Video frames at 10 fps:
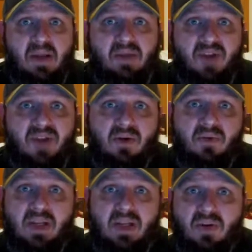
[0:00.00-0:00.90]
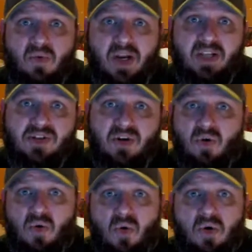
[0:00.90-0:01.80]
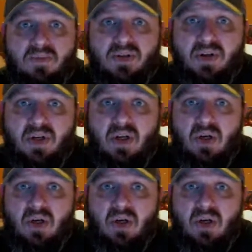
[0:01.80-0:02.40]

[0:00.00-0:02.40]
be found in the Red Star orbs